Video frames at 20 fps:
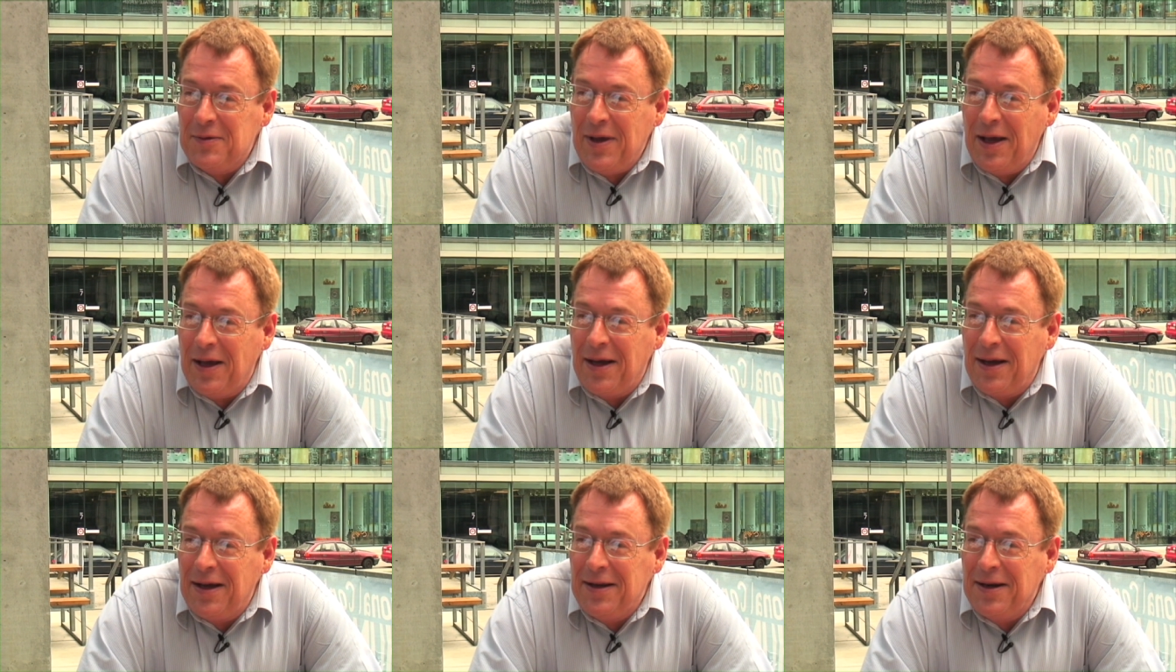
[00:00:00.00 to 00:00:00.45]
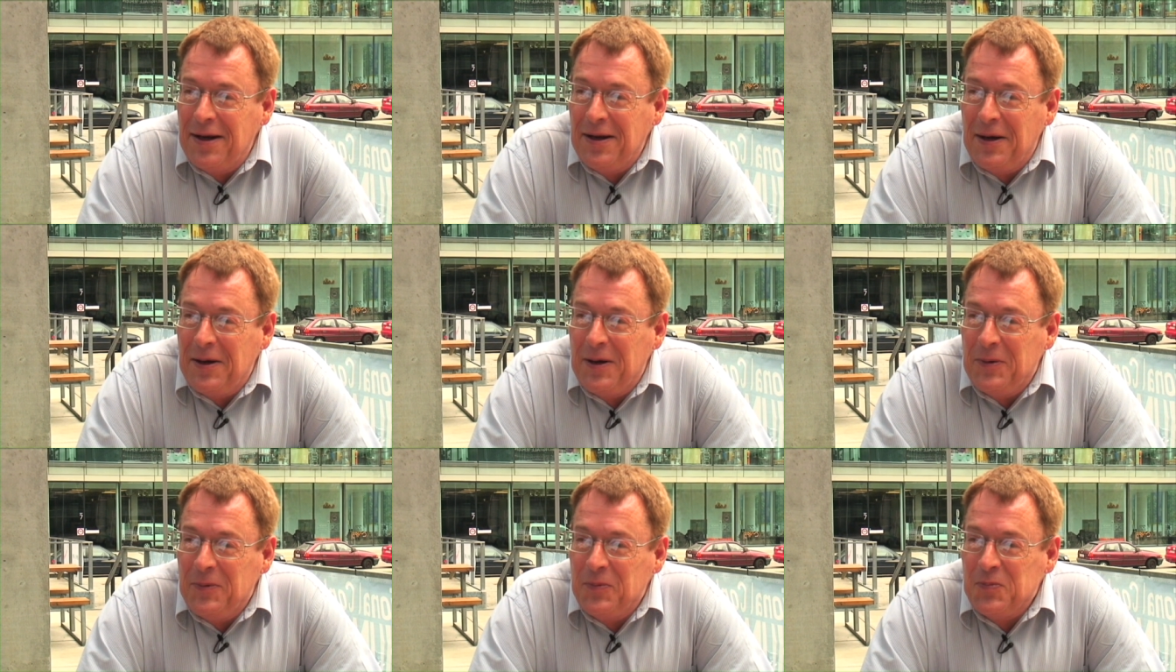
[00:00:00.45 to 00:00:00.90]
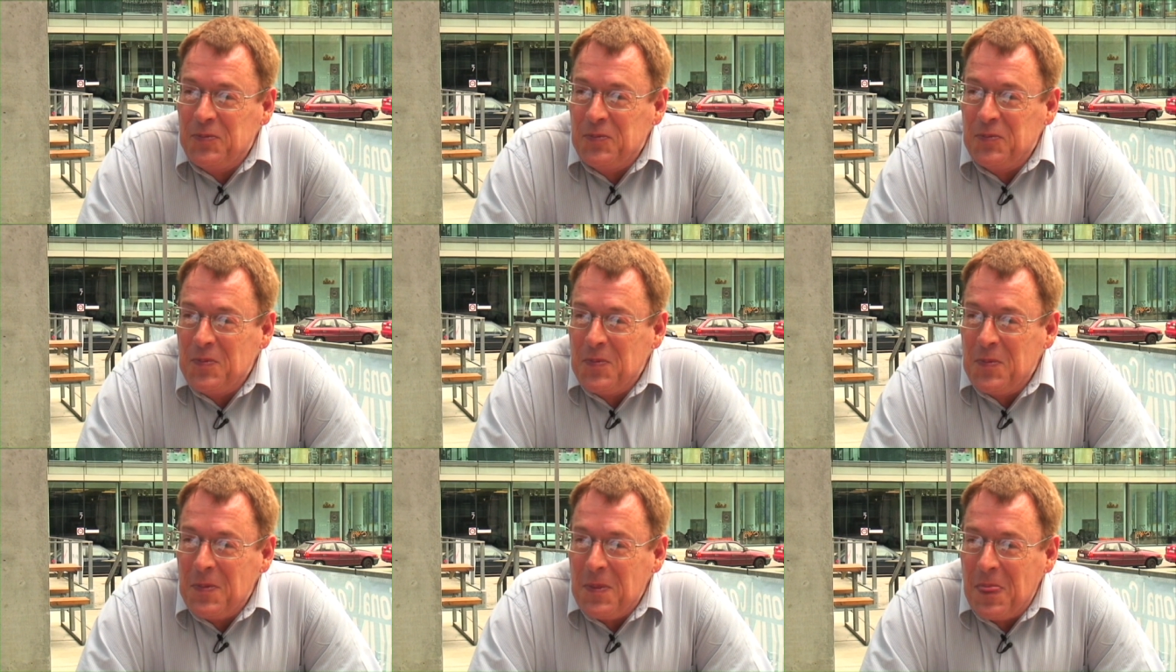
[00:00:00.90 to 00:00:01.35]
And
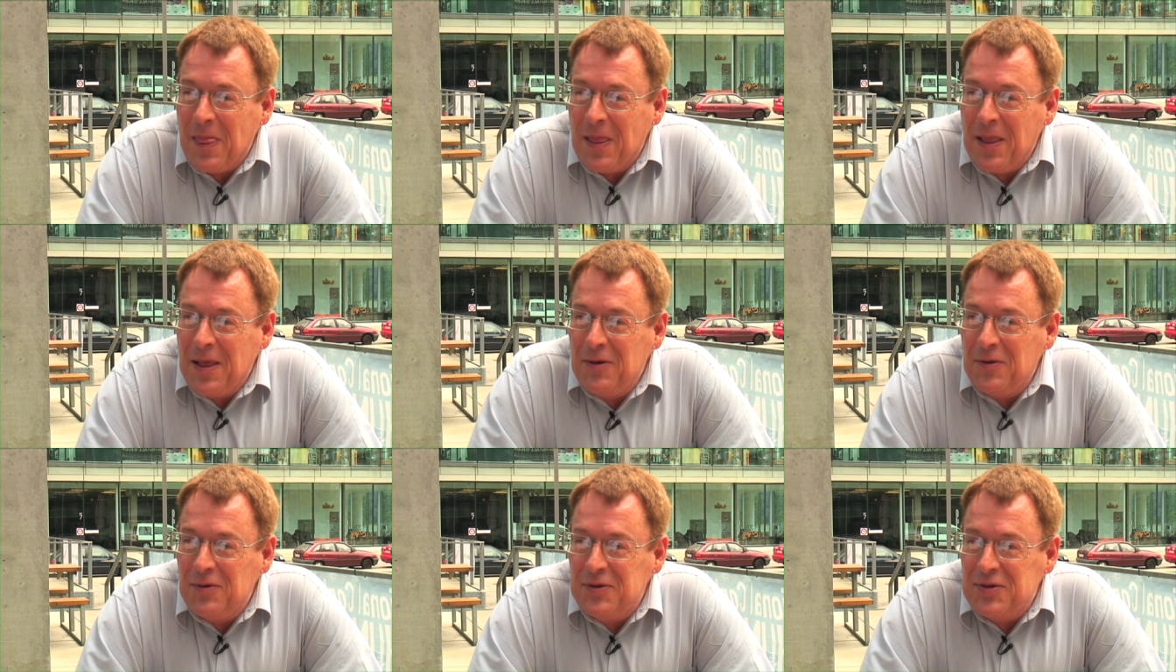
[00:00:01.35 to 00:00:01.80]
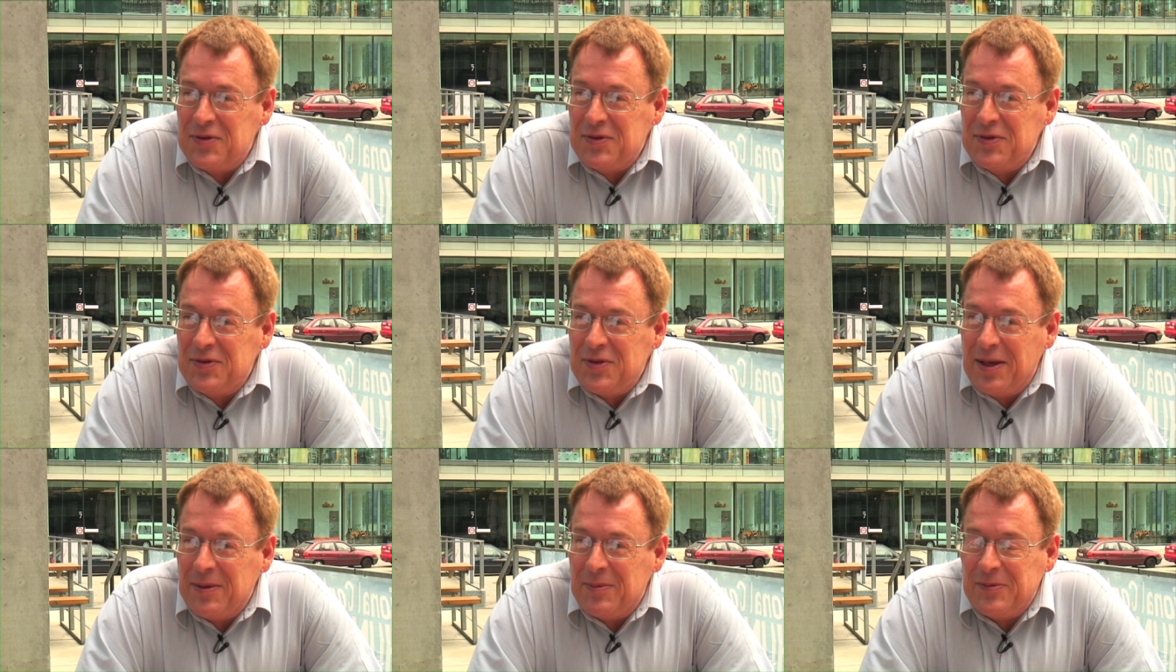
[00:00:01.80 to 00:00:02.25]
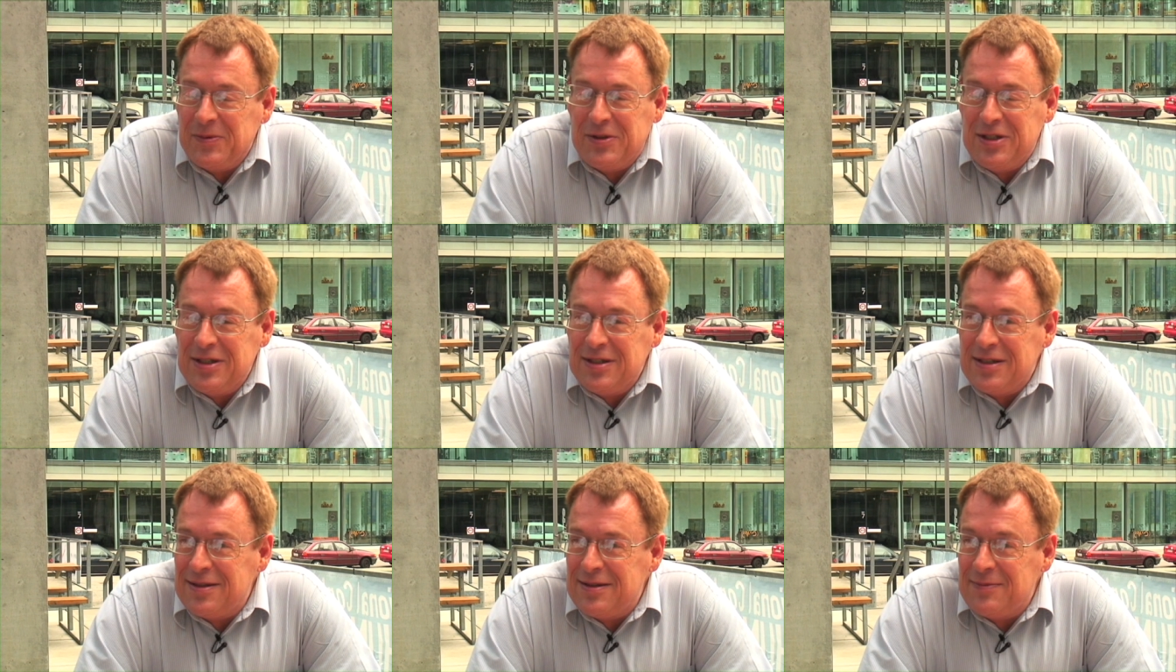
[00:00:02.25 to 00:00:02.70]
it was like
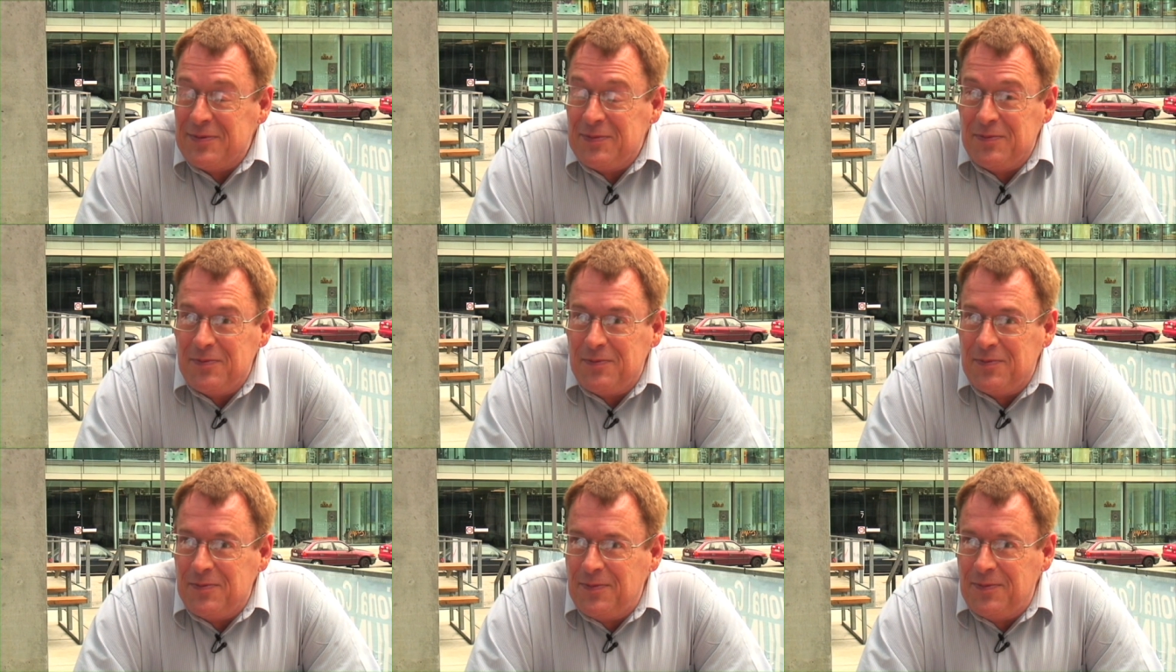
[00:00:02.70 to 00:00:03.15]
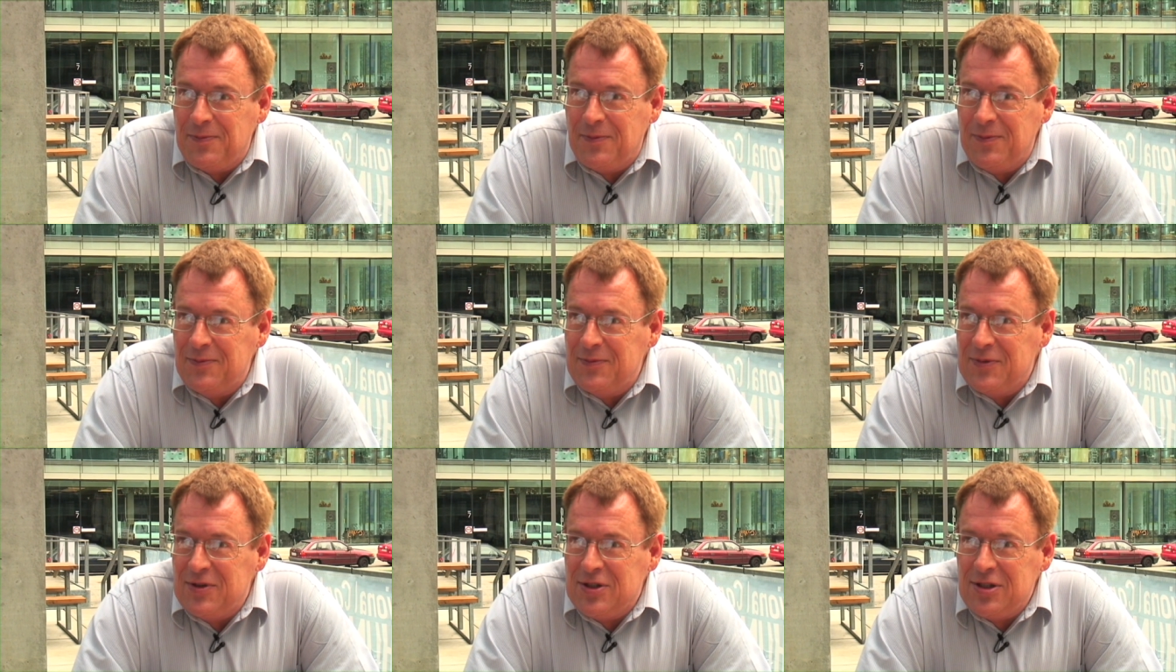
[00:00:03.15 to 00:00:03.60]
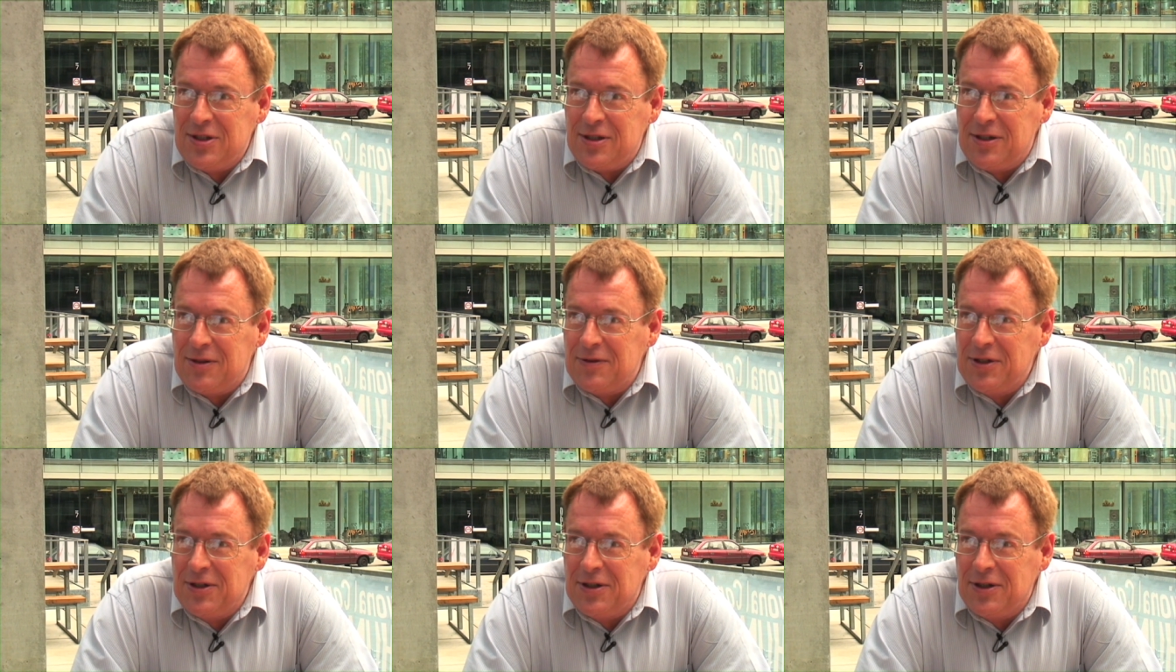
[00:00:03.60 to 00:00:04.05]
just
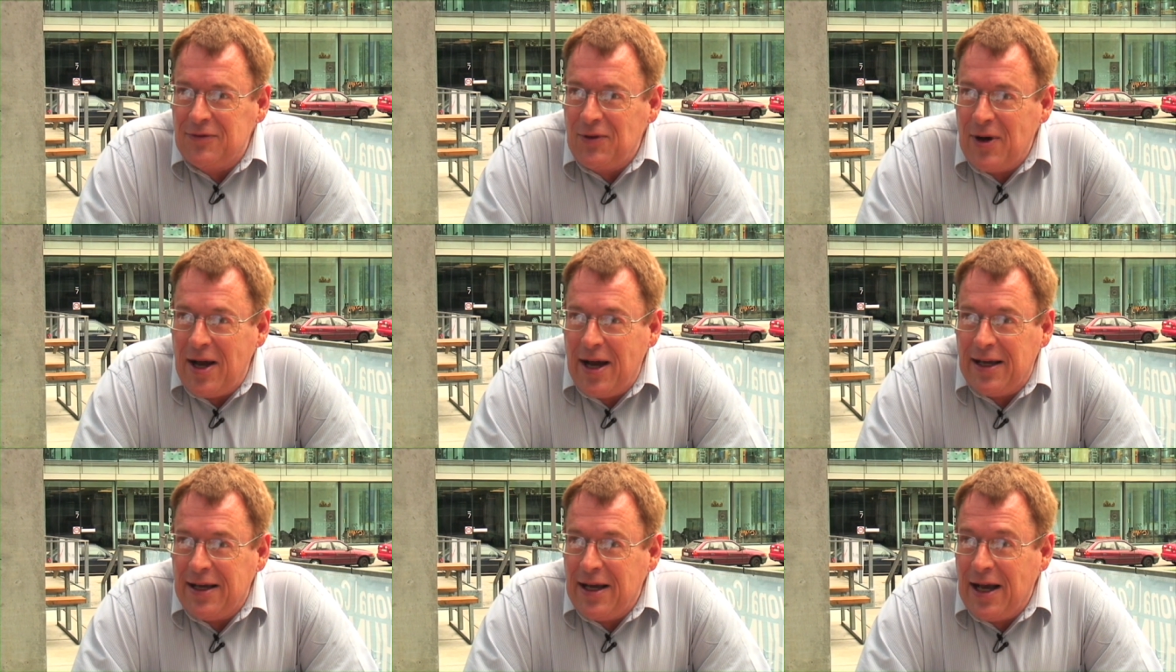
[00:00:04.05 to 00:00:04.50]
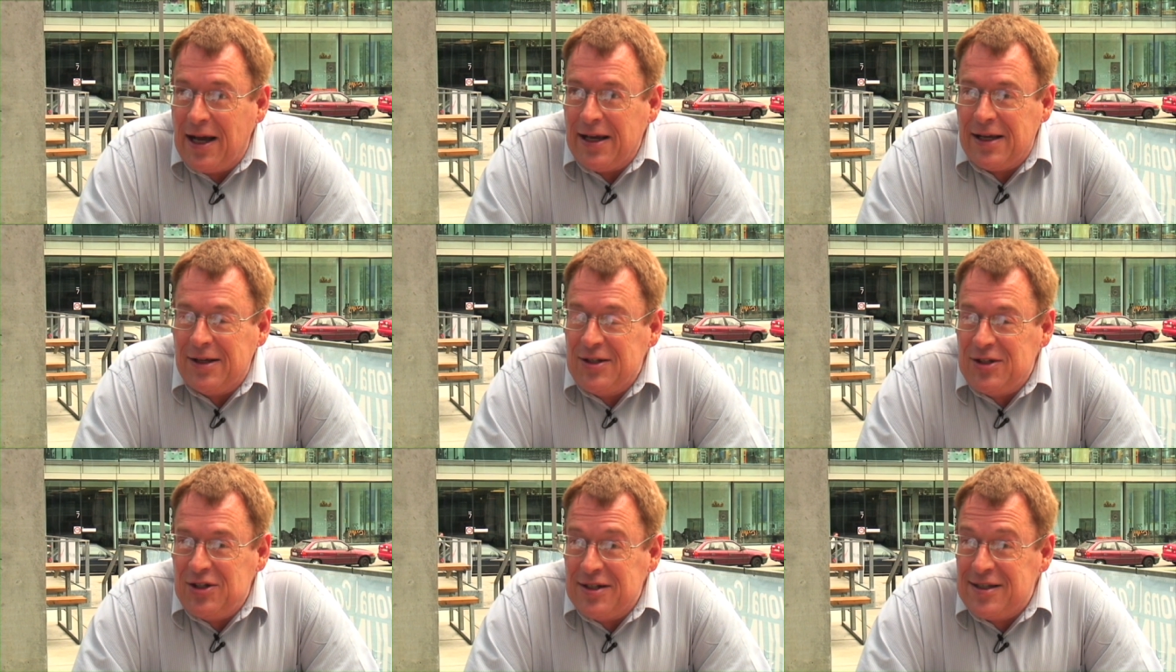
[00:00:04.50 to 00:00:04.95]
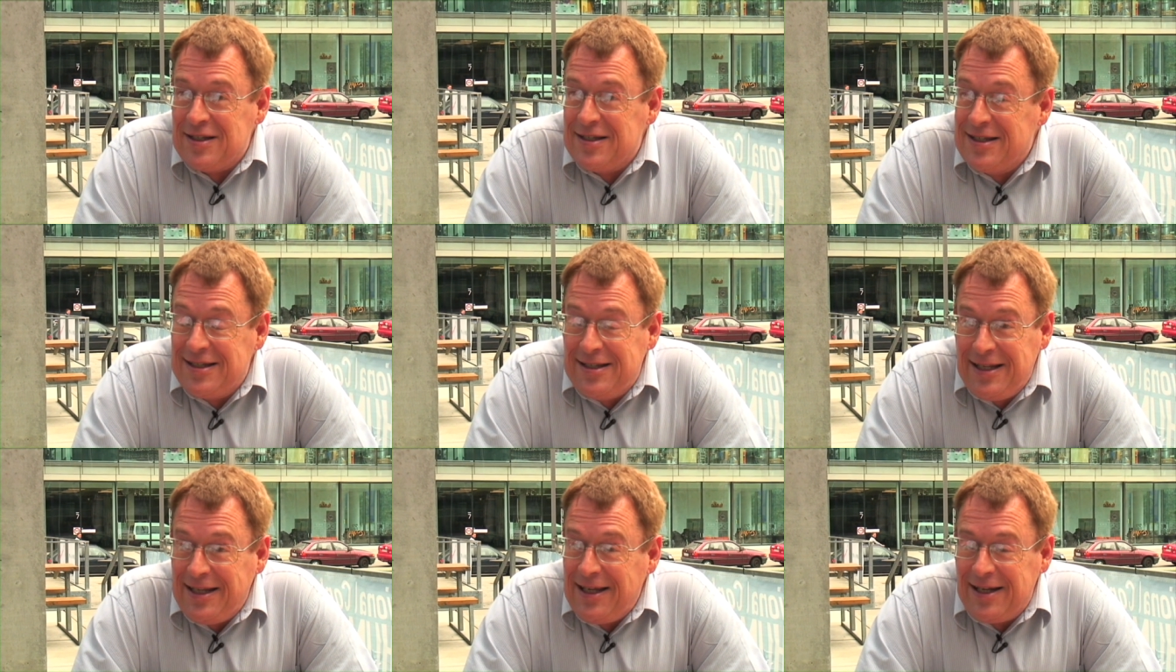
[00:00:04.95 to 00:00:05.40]
so nerve-wracking. I could just
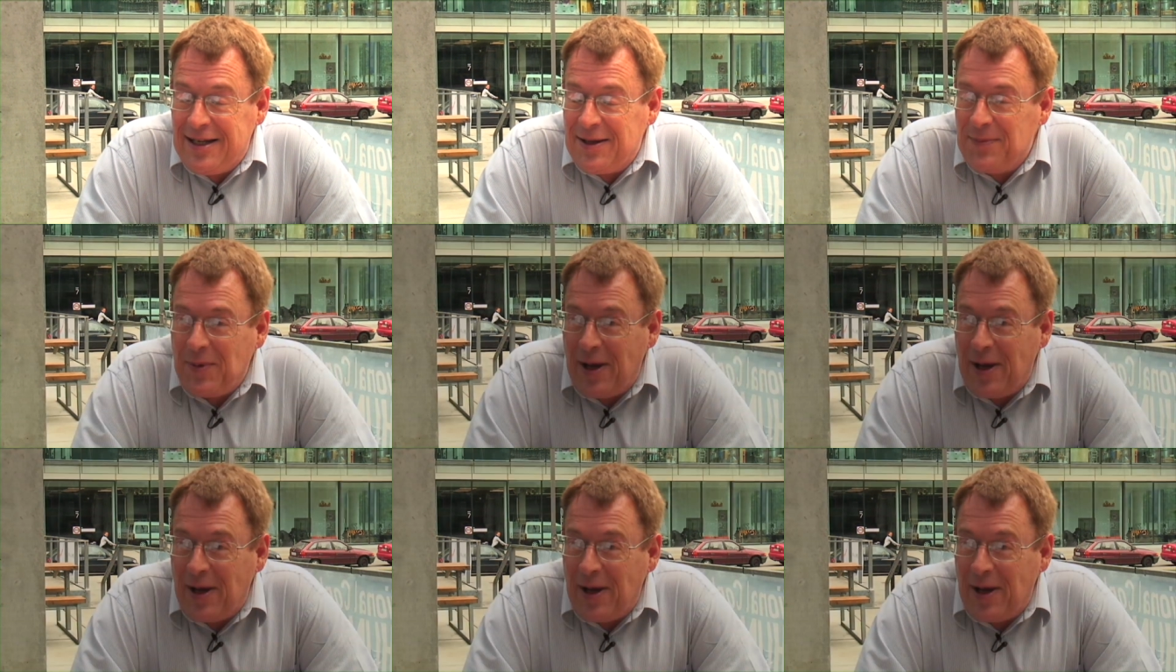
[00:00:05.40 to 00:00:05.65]
see it in